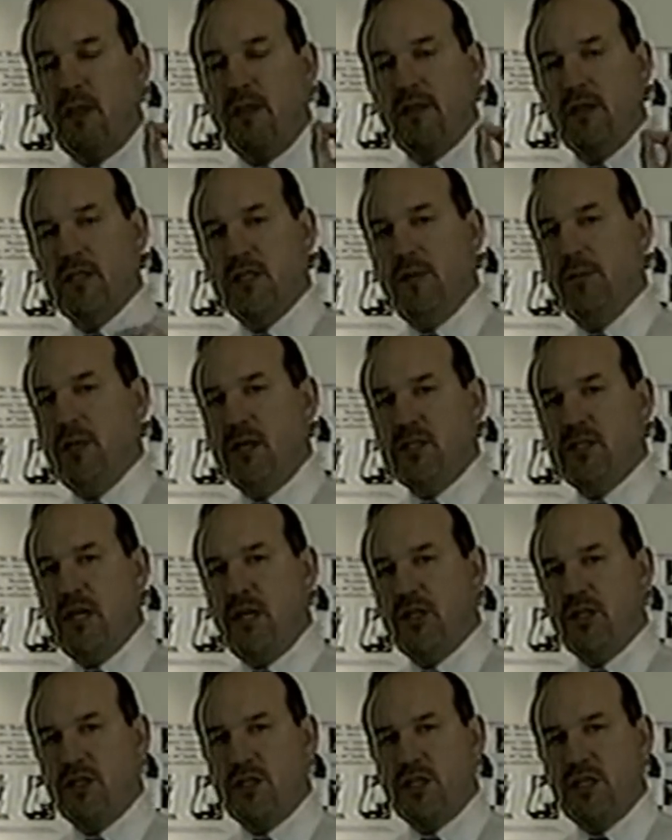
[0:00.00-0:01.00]
the
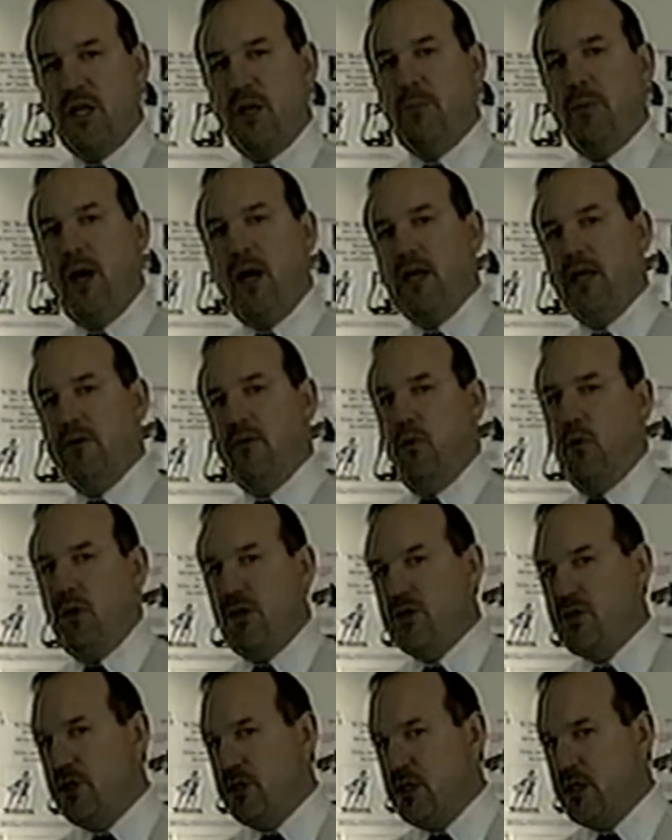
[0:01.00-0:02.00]
subluxation cell body of
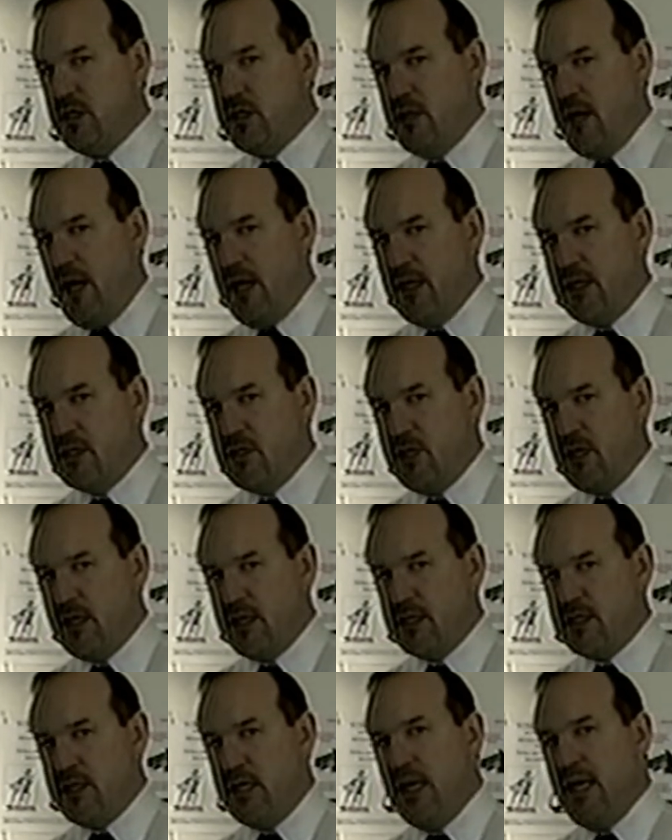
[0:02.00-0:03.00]
origin does not
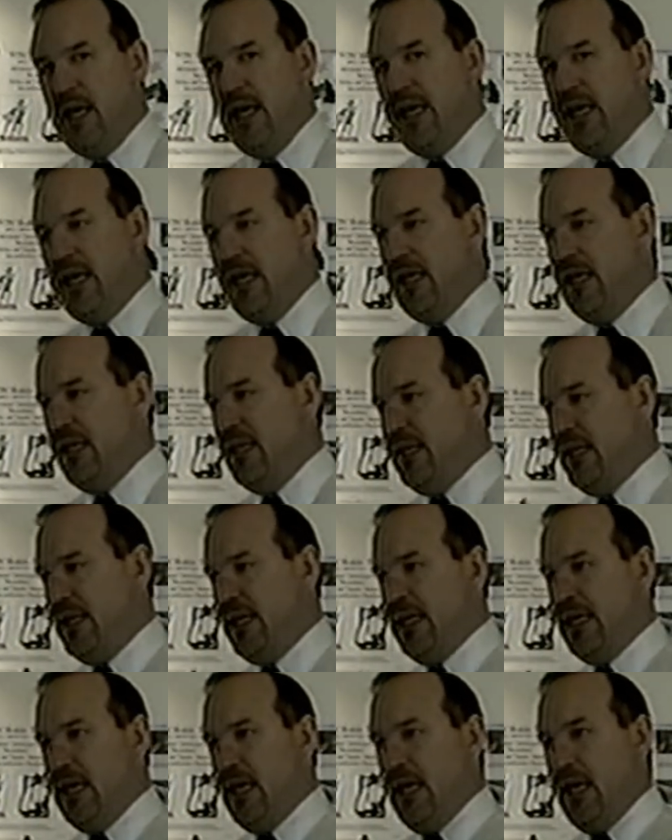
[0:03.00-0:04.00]
exist in
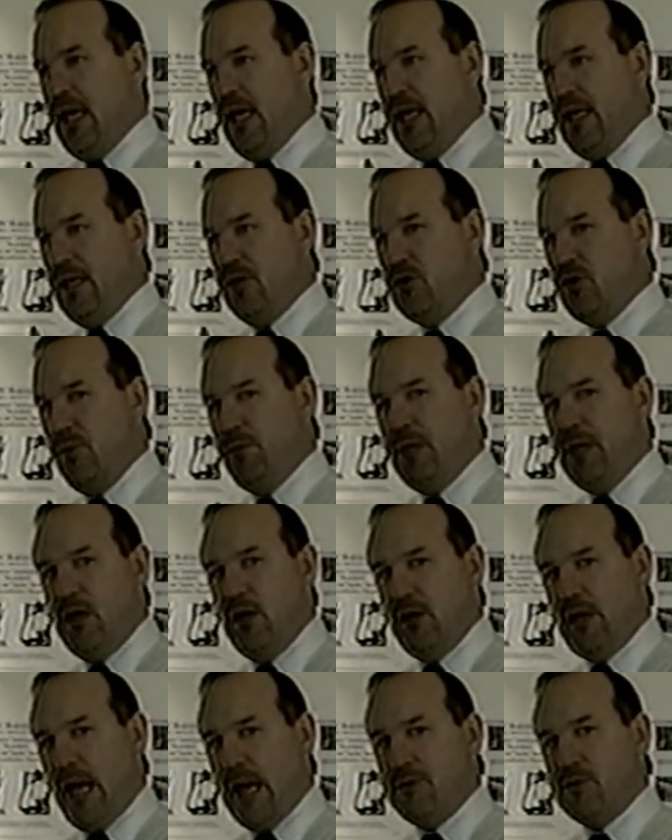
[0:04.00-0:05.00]
the
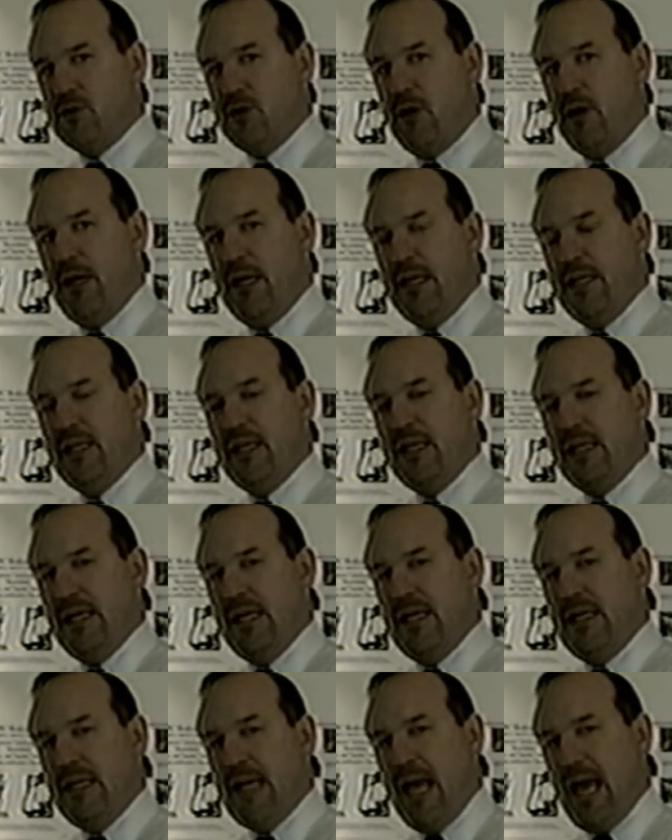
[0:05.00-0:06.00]
intermedial,
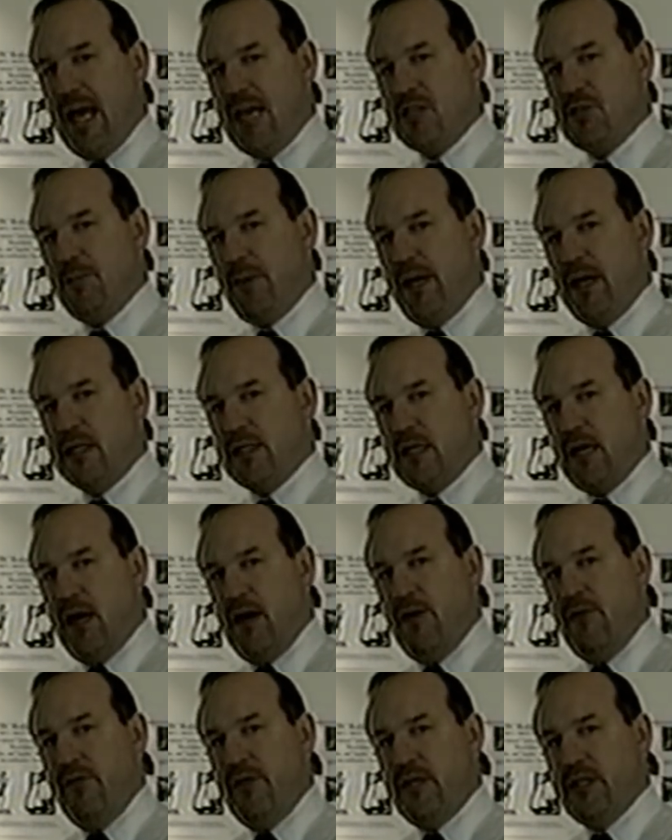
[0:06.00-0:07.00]
in the aspect
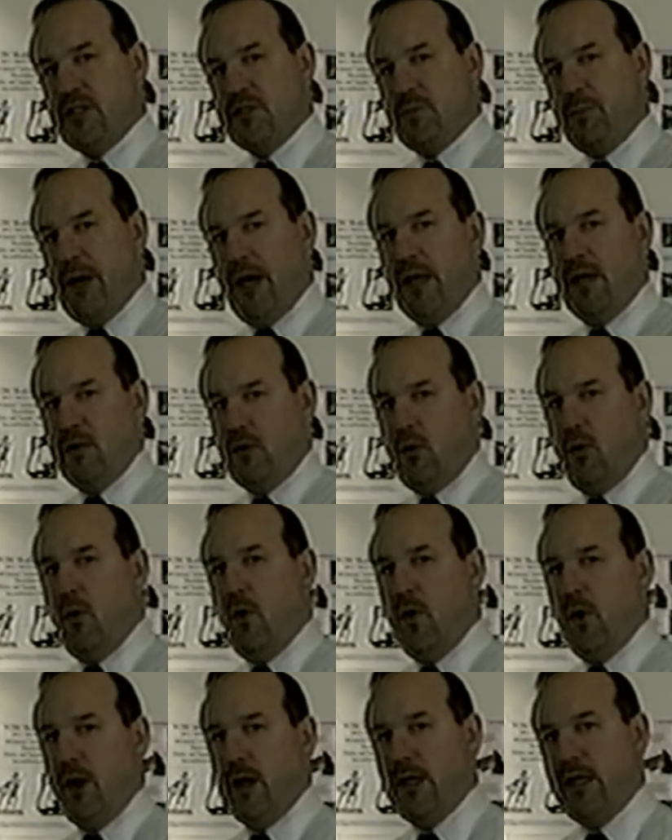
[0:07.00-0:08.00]
of the spinal
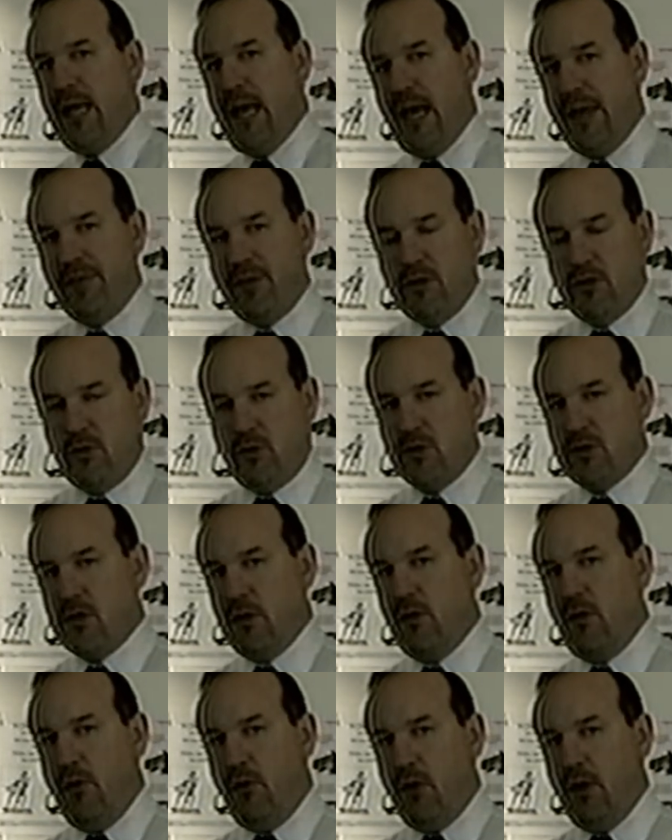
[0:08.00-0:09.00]
cord at the
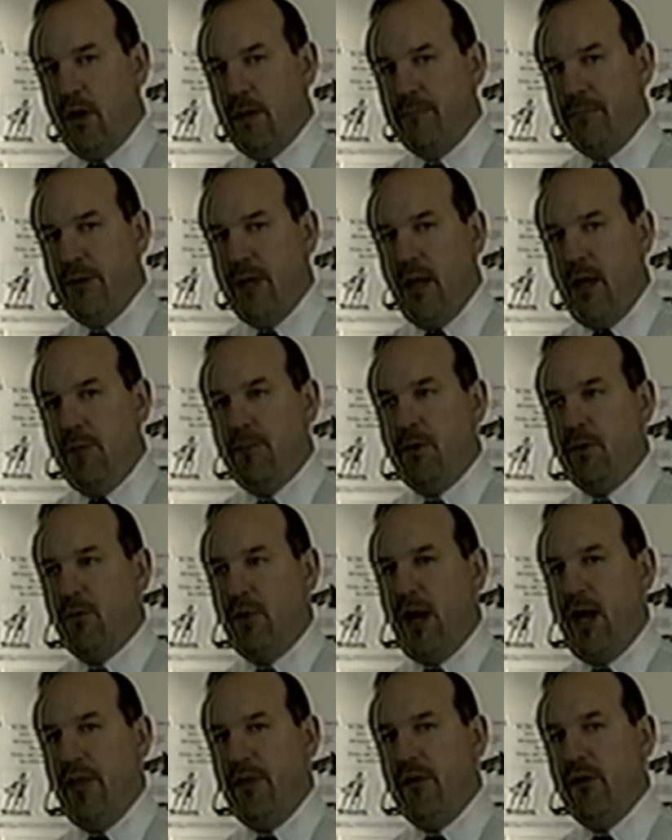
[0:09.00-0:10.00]
dorsal horn, but
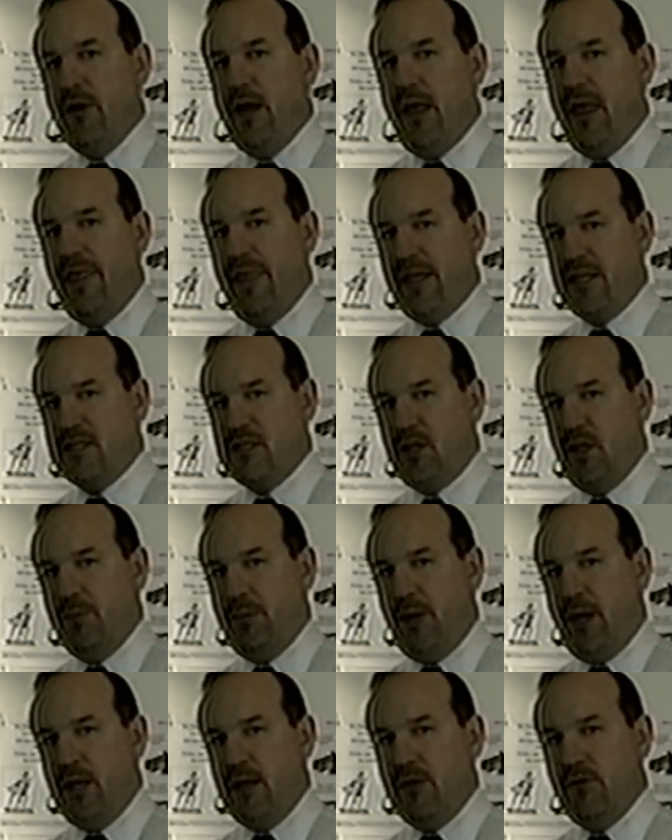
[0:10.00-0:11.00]
rather that cell
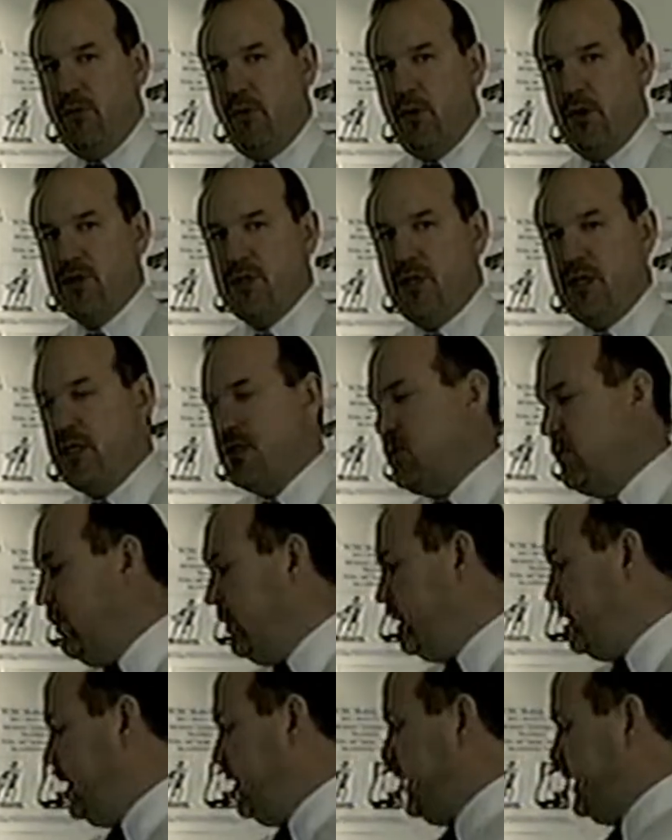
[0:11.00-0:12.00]
body of origin is
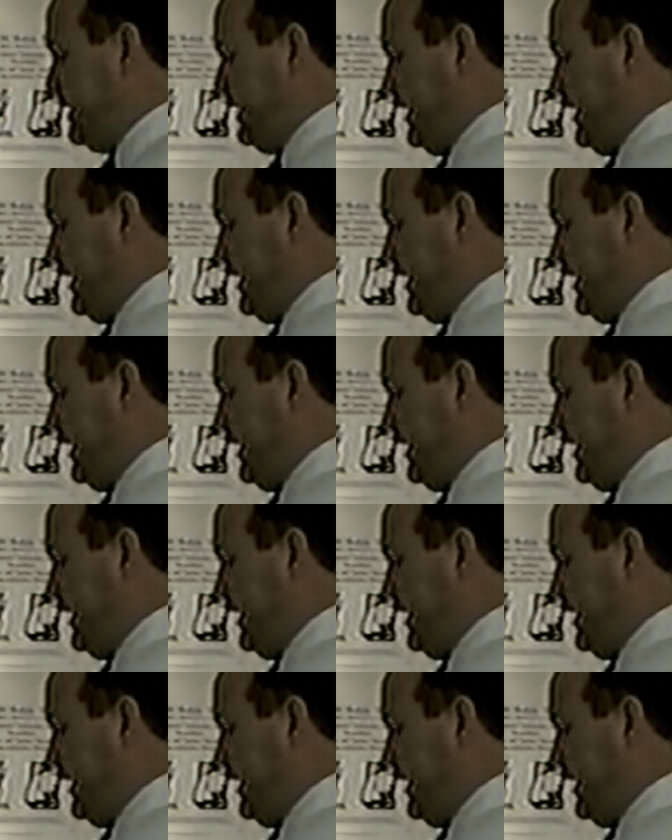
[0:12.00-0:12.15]
going to